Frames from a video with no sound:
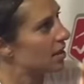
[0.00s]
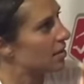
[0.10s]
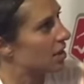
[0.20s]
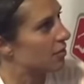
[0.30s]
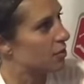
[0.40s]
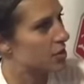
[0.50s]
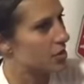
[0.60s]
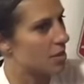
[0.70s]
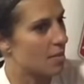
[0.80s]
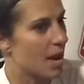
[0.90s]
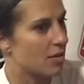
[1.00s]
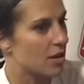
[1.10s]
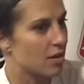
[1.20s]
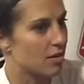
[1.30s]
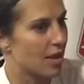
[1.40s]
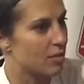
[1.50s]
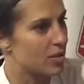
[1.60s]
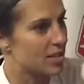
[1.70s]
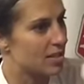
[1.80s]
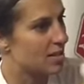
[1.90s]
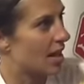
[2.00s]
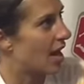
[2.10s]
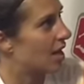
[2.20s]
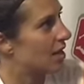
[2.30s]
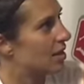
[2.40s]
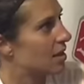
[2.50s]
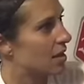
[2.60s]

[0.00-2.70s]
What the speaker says: I think if we just come out there like we did today,